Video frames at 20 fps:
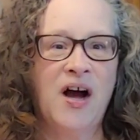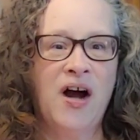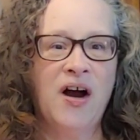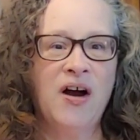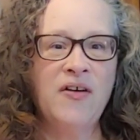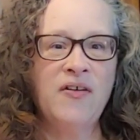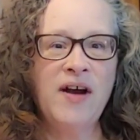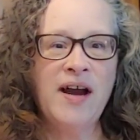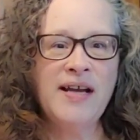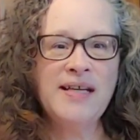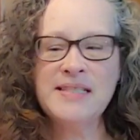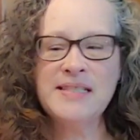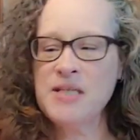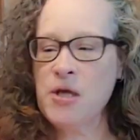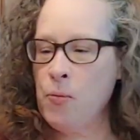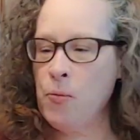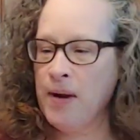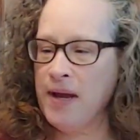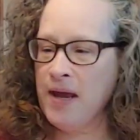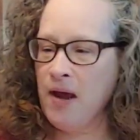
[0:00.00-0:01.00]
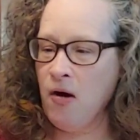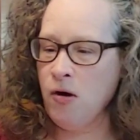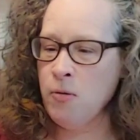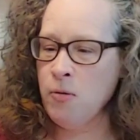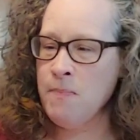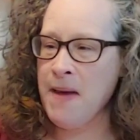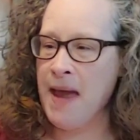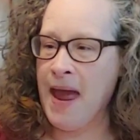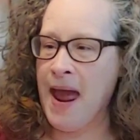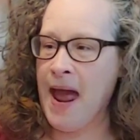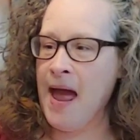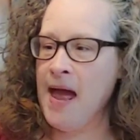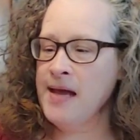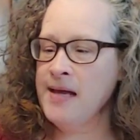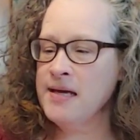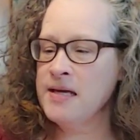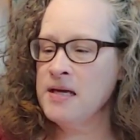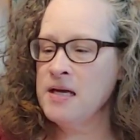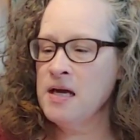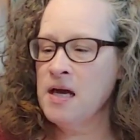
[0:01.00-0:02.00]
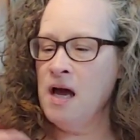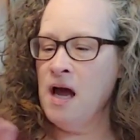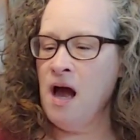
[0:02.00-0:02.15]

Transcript: All right, so we are back.